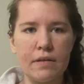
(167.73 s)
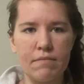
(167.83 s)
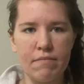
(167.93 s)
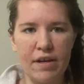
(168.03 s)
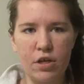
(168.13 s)

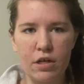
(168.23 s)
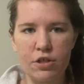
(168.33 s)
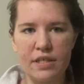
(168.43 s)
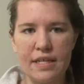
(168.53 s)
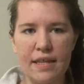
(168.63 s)
my
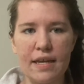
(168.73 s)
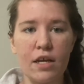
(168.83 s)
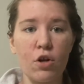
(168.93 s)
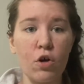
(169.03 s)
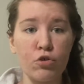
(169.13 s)
doctor said that it
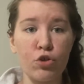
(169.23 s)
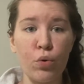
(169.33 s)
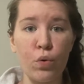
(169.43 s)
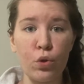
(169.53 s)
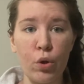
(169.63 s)
can
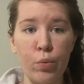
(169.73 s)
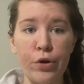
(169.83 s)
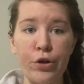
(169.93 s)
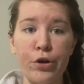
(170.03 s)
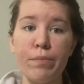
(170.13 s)
also lower
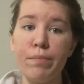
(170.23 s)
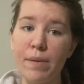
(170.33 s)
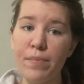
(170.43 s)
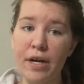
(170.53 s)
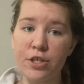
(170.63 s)
your
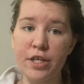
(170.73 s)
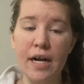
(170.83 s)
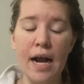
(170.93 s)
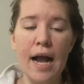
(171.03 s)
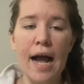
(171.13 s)
blood pressure.
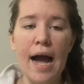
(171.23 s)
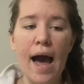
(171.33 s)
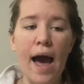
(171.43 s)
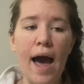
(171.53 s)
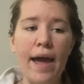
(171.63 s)

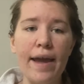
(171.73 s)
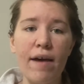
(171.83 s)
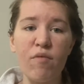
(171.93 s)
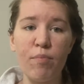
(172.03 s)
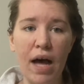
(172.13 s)
I
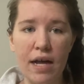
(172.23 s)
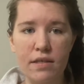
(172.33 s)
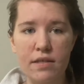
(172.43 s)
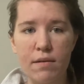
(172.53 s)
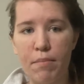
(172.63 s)
have
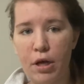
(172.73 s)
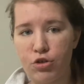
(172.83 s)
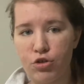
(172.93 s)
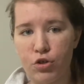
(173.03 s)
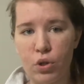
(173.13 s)
POTS,
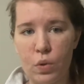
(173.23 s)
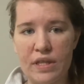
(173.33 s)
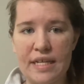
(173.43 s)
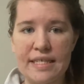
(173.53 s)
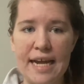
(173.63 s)
postural
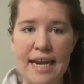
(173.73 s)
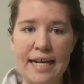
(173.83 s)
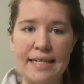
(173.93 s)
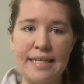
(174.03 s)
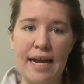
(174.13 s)

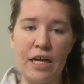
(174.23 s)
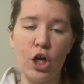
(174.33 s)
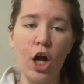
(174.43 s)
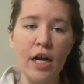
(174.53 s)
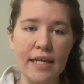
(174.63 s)
orthostatic
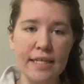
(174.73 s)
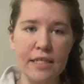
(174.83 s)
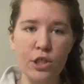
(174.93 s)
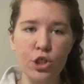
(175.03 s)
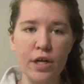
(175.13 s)
tachycardia
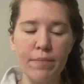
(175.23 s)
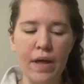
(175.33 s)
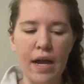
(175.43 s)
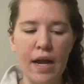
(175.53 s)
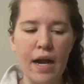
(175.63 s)
syndrome,
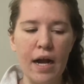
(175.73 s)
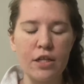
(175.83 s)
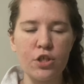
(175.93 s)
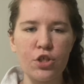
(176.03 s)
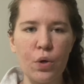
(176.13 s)

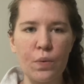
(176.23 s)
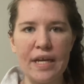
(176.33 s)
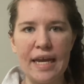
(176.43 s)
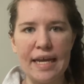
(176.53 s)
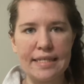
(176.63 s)
and so
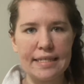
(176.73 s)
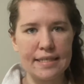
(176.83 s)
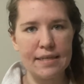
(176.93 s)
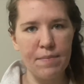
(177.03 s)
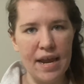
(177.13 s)
we
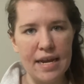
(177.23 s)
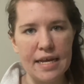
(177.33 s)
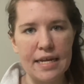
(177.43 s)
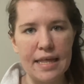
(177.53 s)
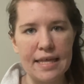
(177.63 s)

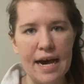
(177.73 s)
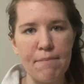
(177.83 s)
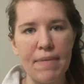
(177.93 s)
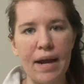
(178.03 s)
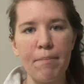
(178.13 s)
anticipated that
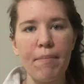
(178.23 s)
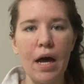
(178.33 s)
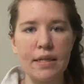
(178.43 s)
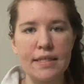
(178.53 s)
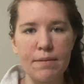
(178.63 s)
my
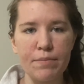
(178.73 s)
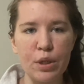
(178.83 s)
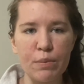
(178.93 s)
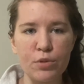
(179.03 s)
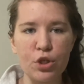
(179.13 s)
POTS
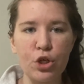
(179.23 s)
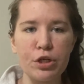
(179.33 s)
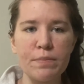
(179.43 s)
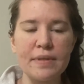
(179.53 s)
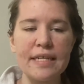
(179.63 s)
symptoms
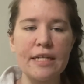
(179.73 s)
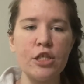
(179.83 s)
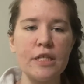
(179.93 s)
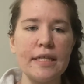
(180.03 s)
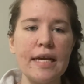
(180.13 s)
could
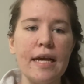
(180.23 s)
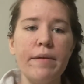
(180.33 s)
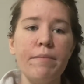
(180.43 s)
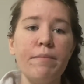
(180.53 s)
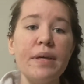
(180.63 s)
potentially
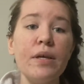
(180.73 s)
be